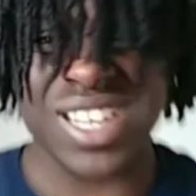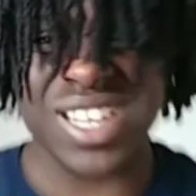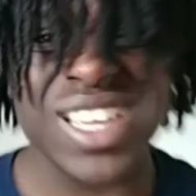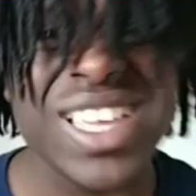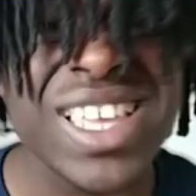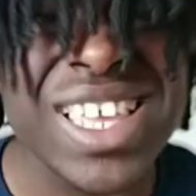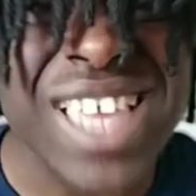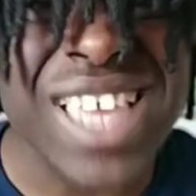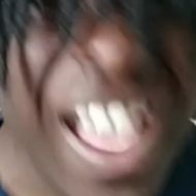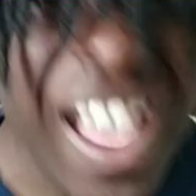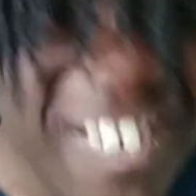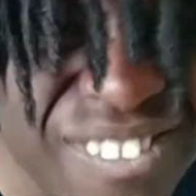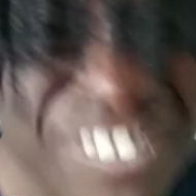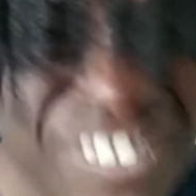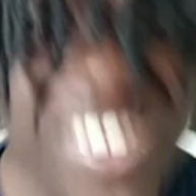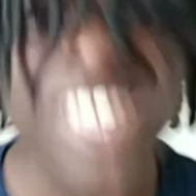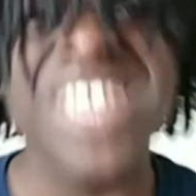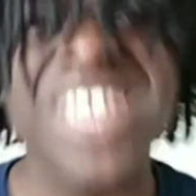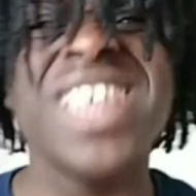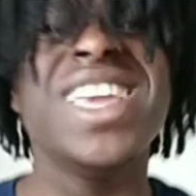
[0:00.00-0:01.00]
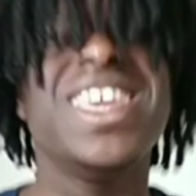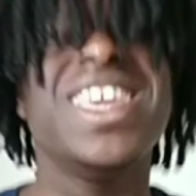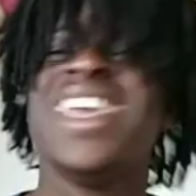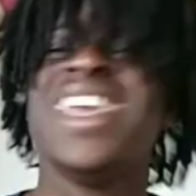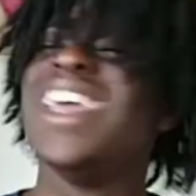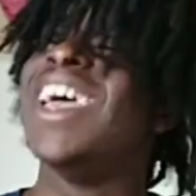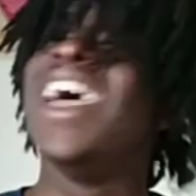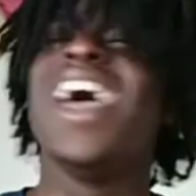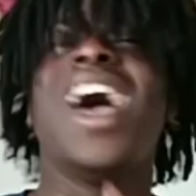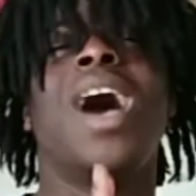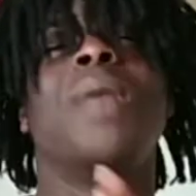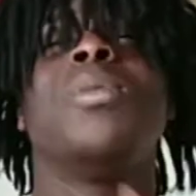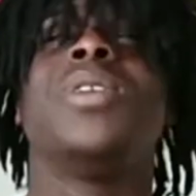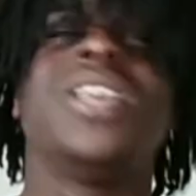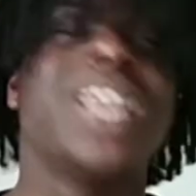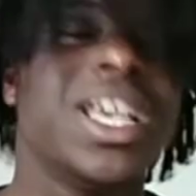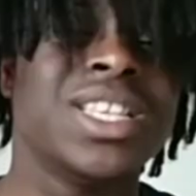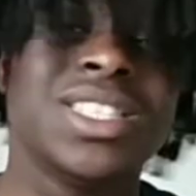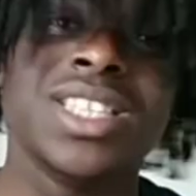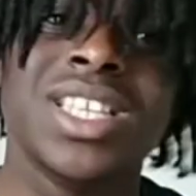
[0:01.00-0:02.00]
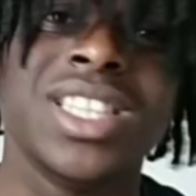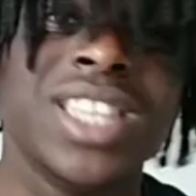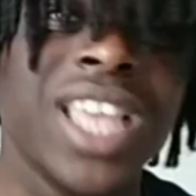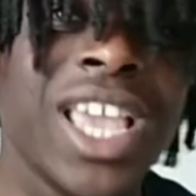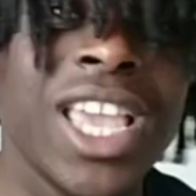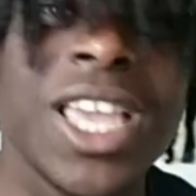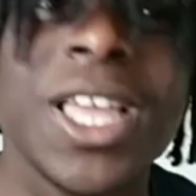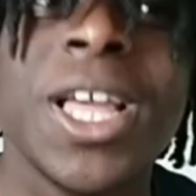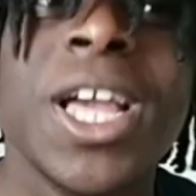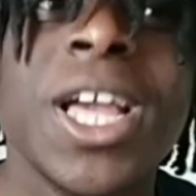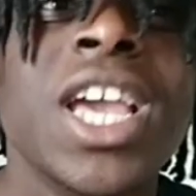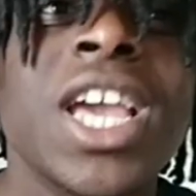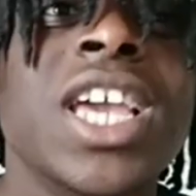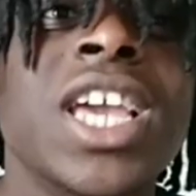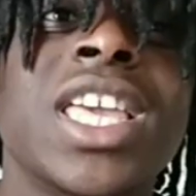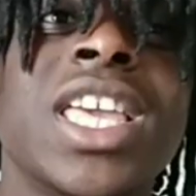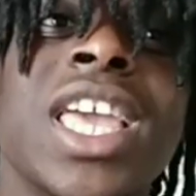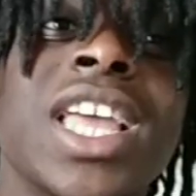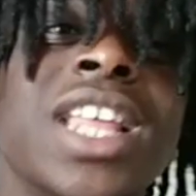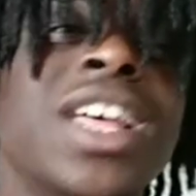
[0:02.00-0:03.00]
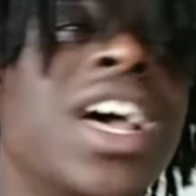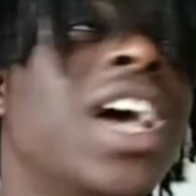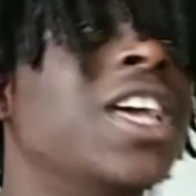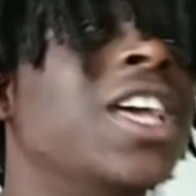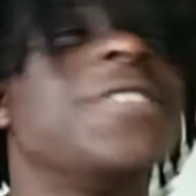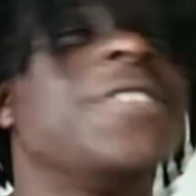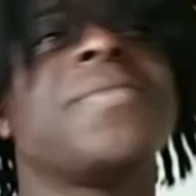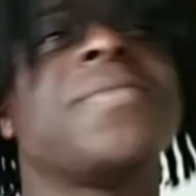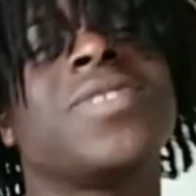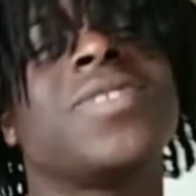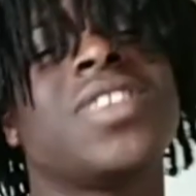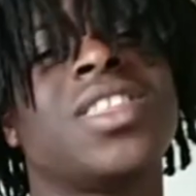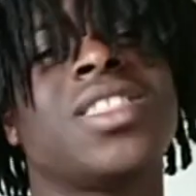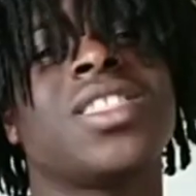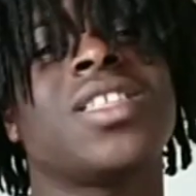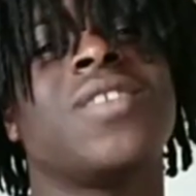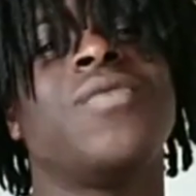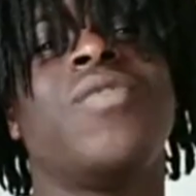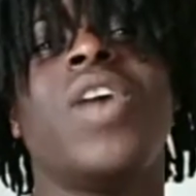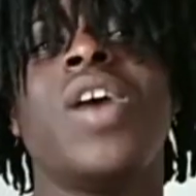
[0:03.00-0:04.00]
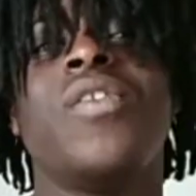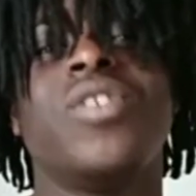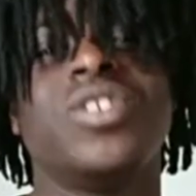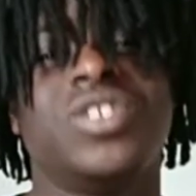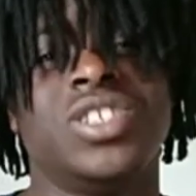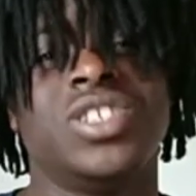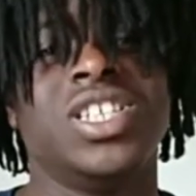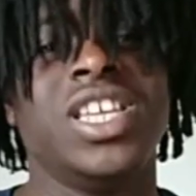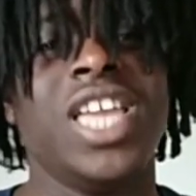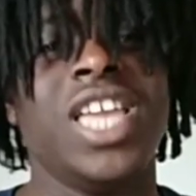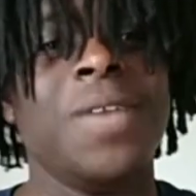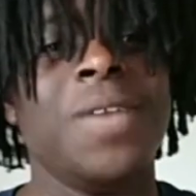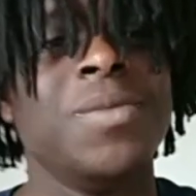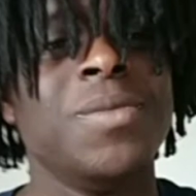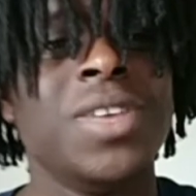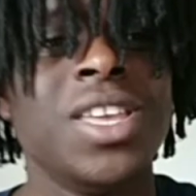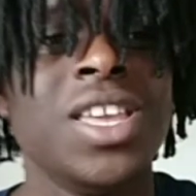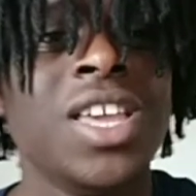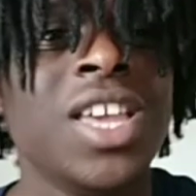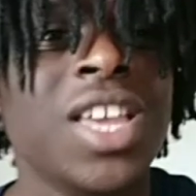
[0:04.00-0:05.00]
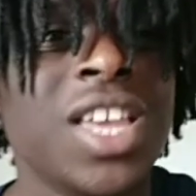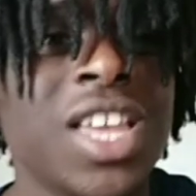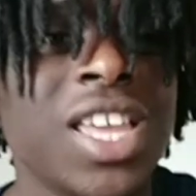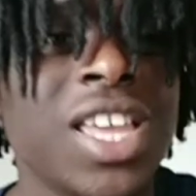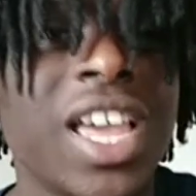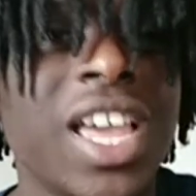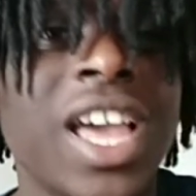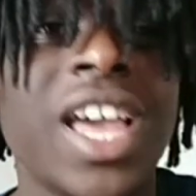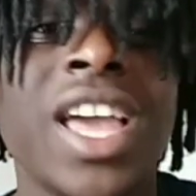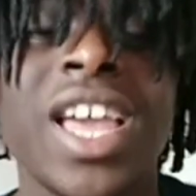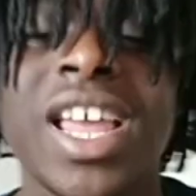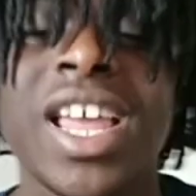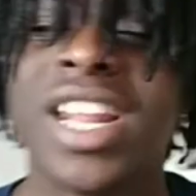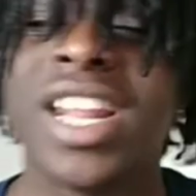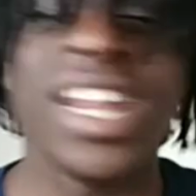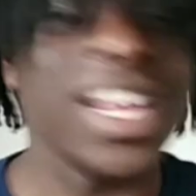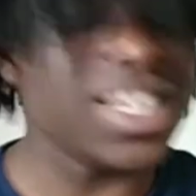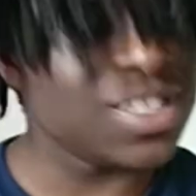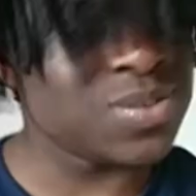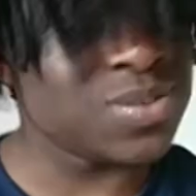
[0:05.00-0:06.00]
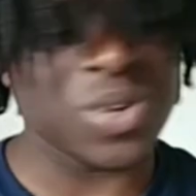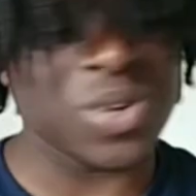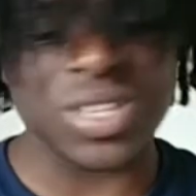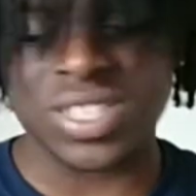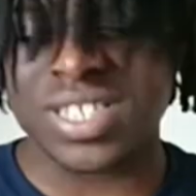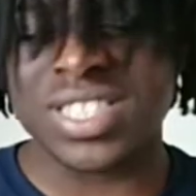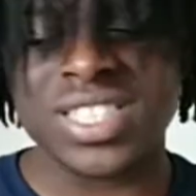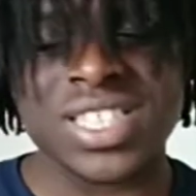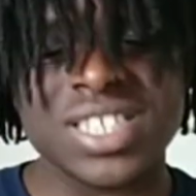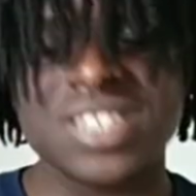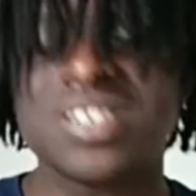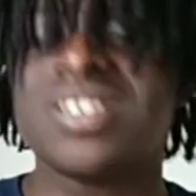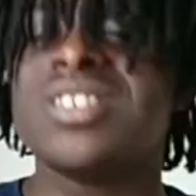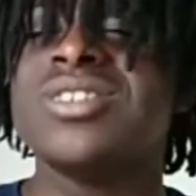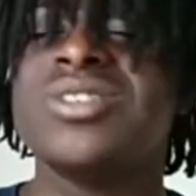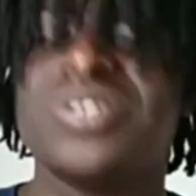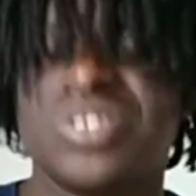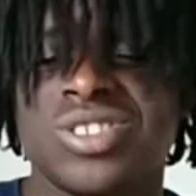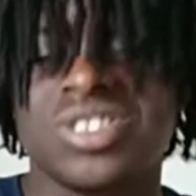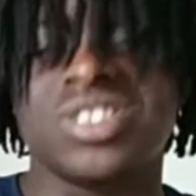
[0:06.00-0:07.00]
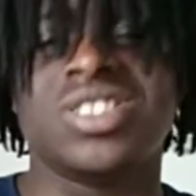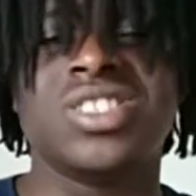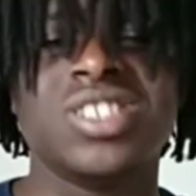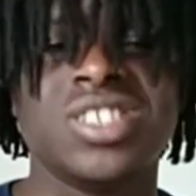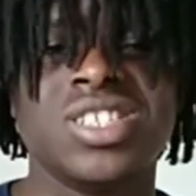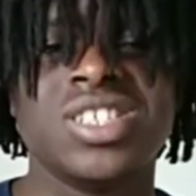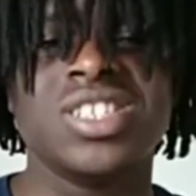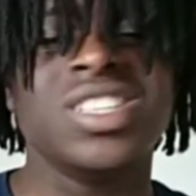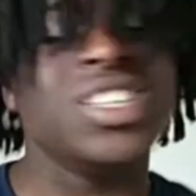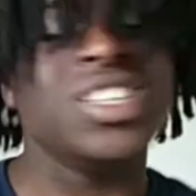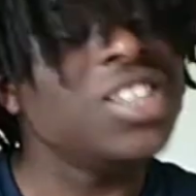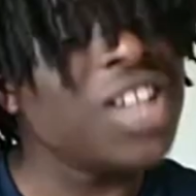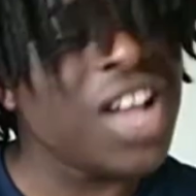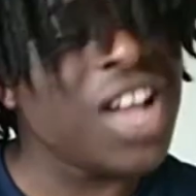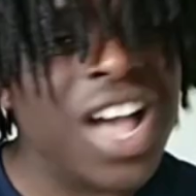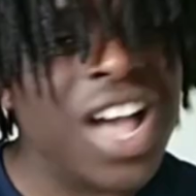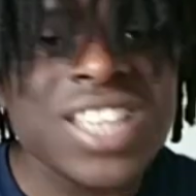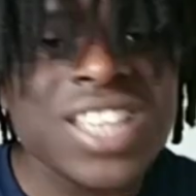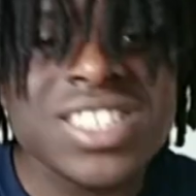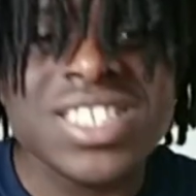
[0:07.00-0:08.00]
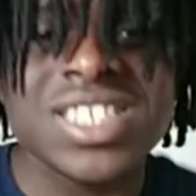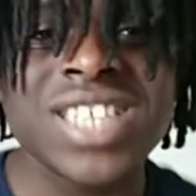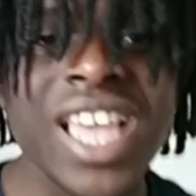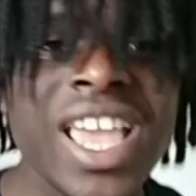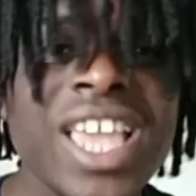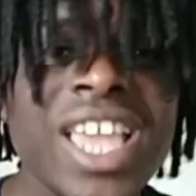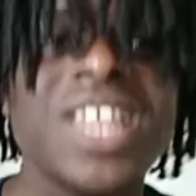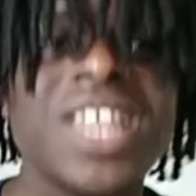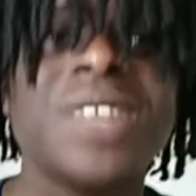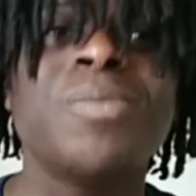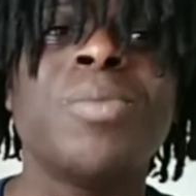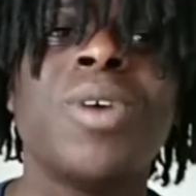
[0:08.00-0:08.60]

you get me I'm guest today get I 500 you get me yeah and the next one 600 you know what I'm saying?